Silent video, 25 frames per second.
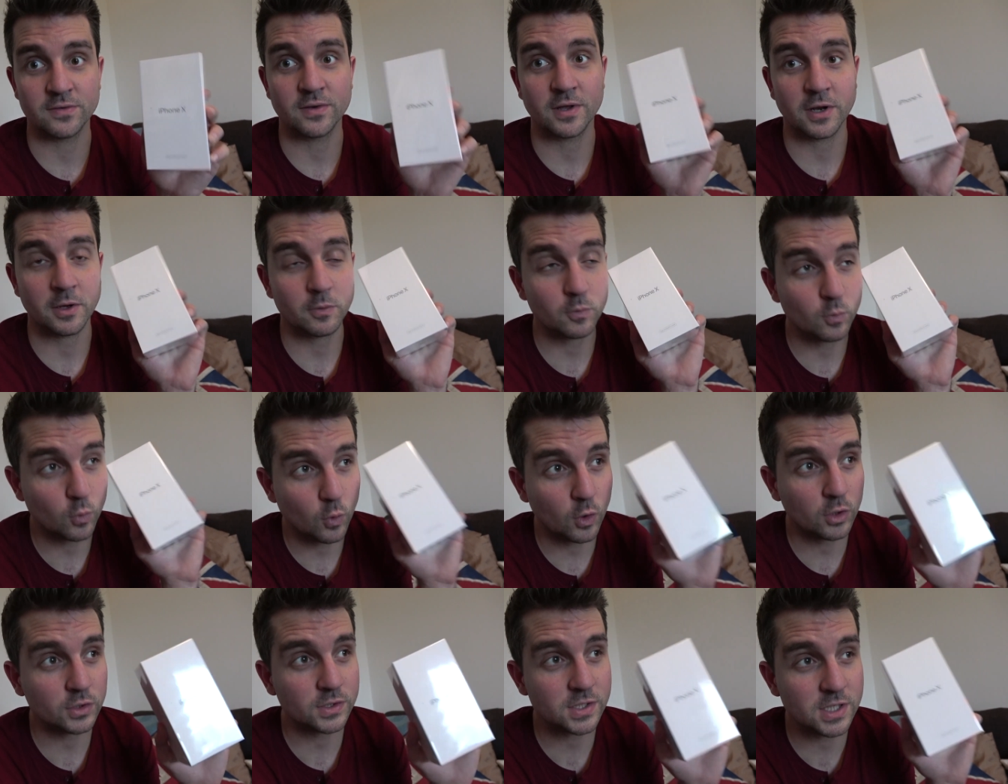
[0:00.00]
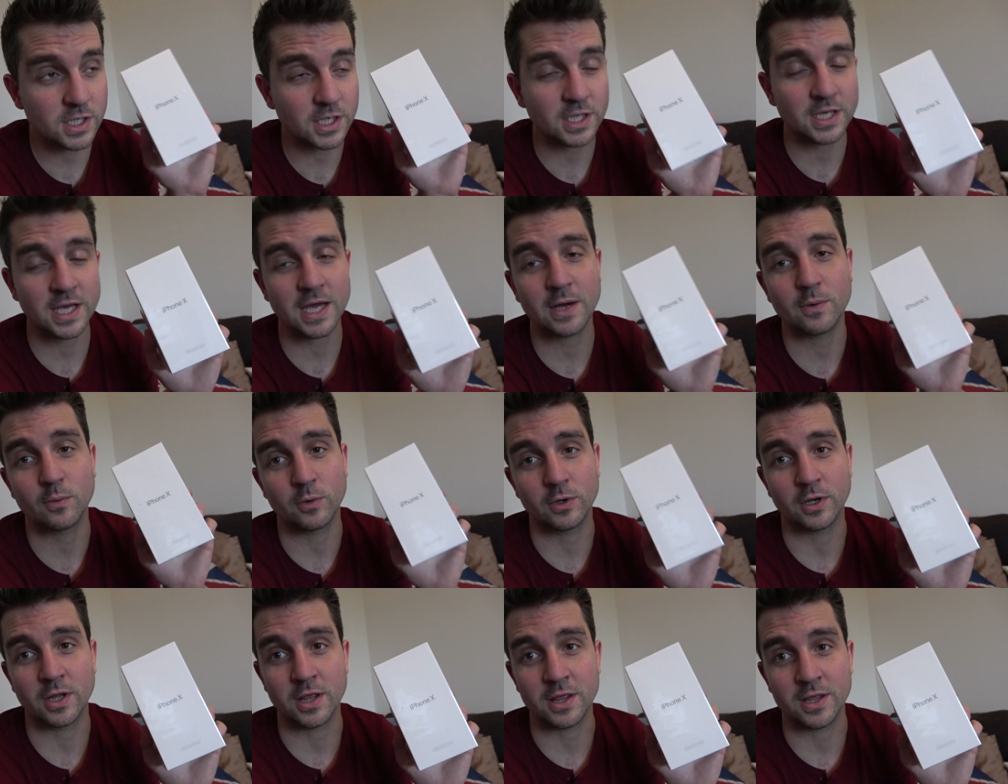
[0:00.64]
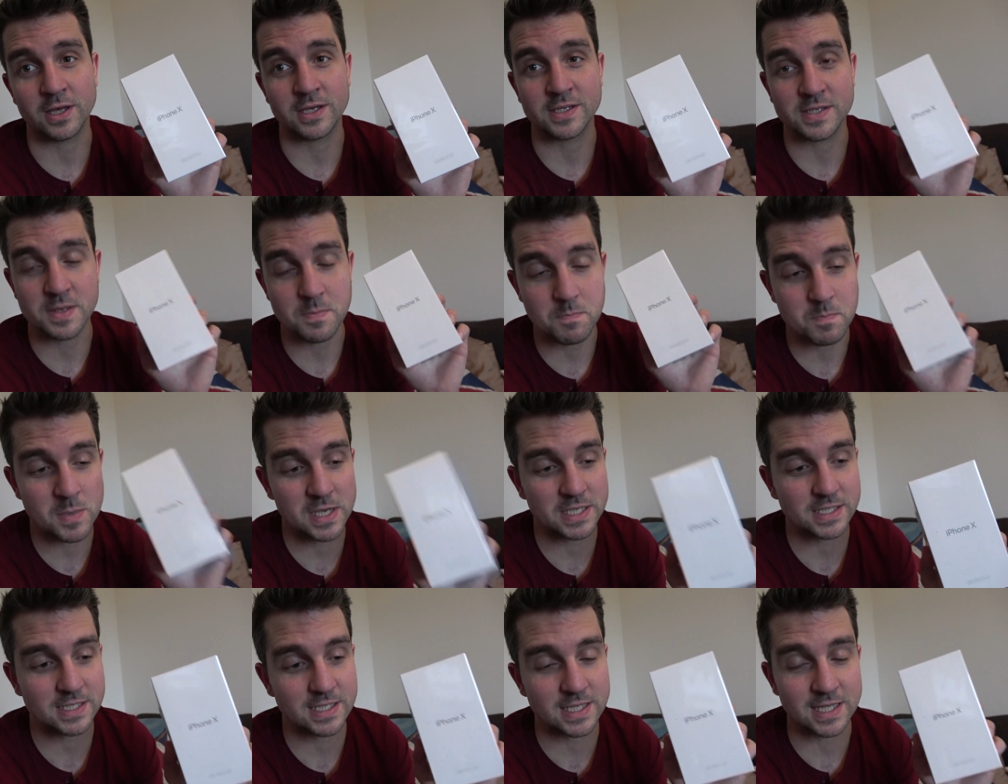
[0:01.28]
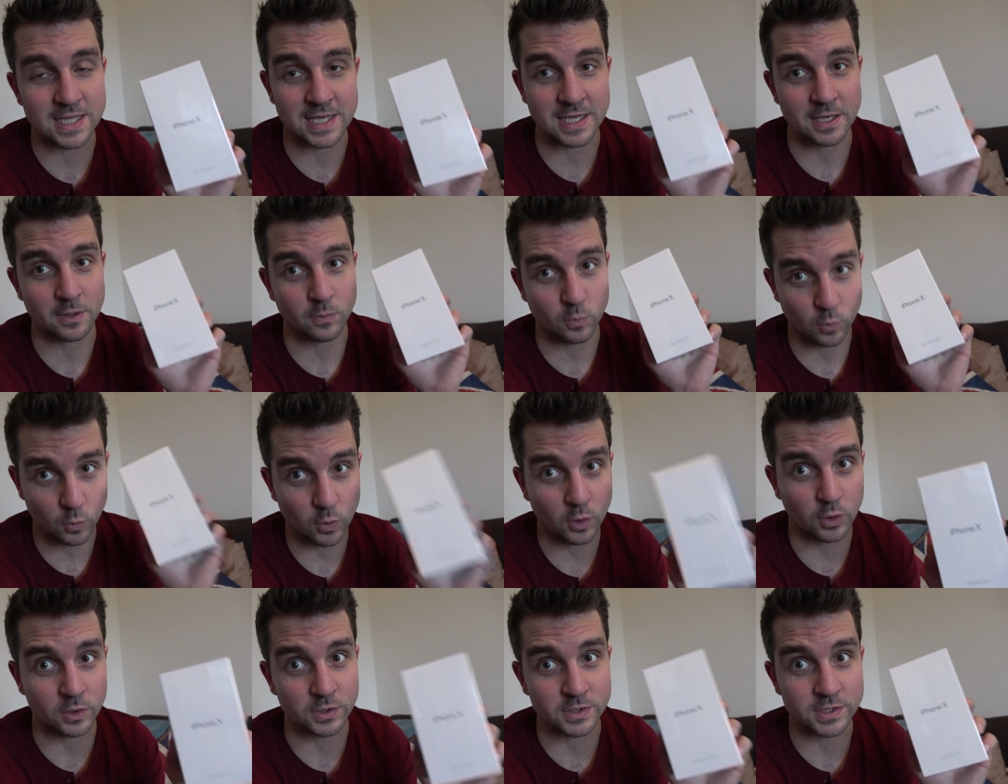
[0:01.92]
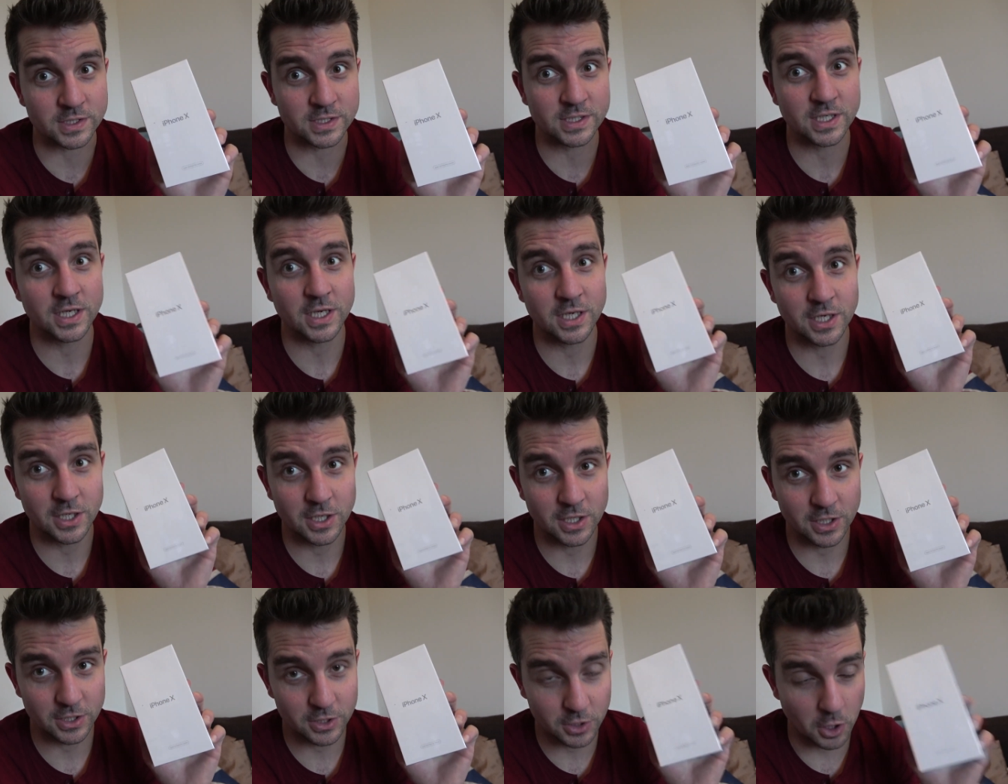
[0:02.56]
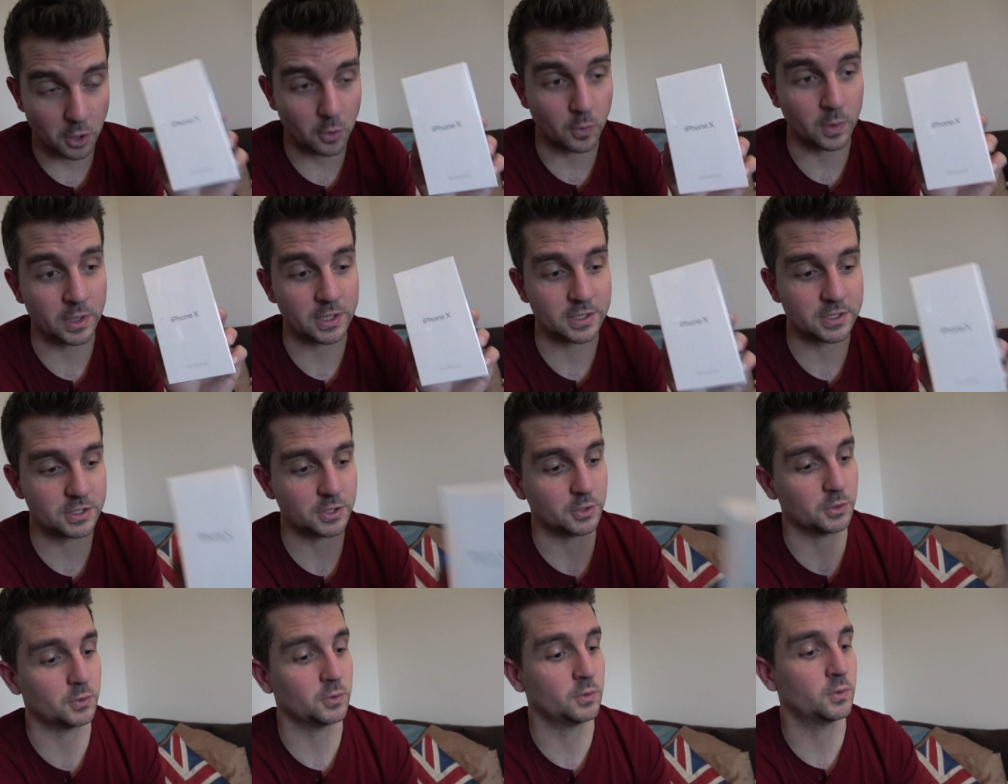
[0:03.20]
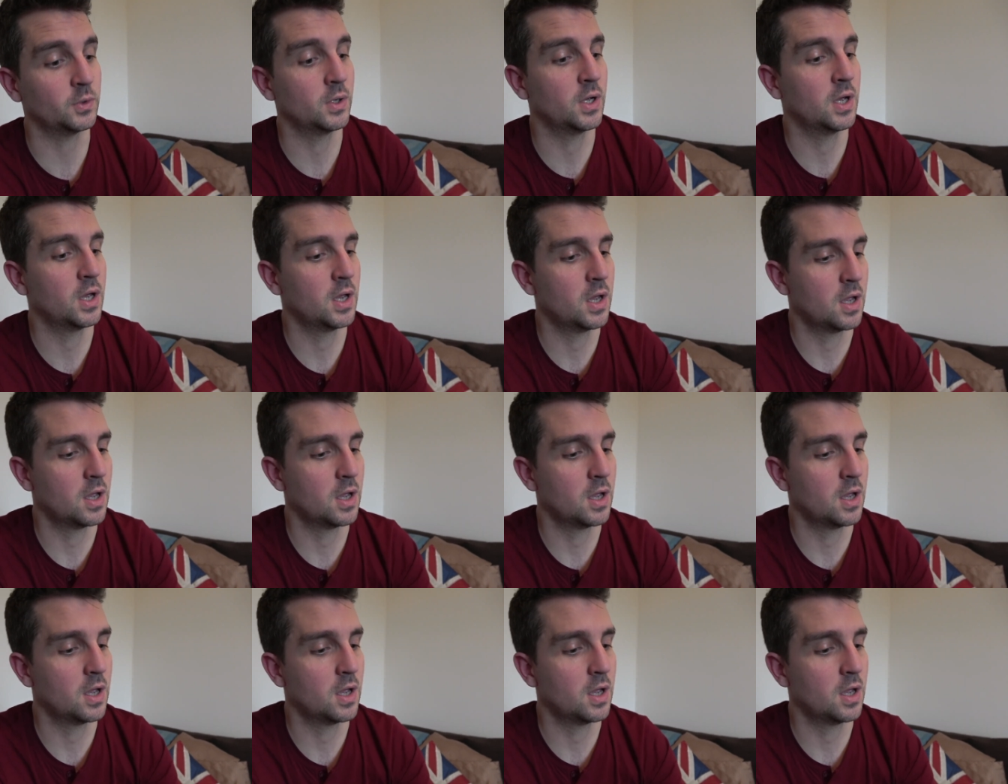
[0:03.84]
And I was going to get one of these. Admittedly, I was going to.